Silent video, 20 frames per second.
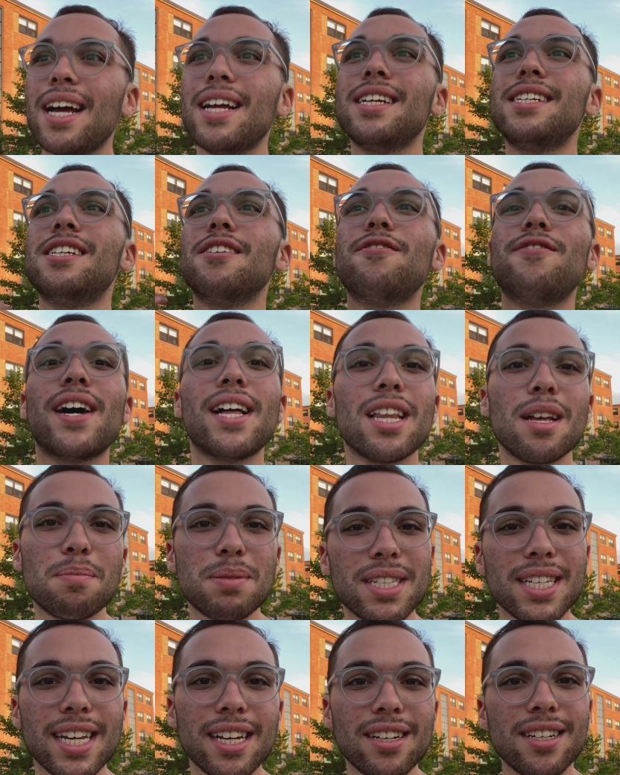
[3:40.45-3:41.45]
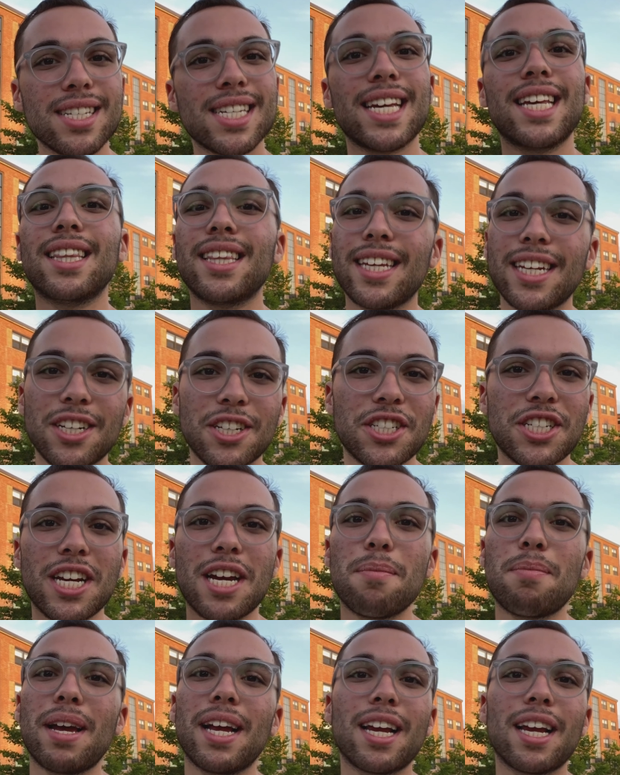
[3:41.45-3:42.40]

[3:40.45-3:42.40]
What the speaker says: develop skills in leadership,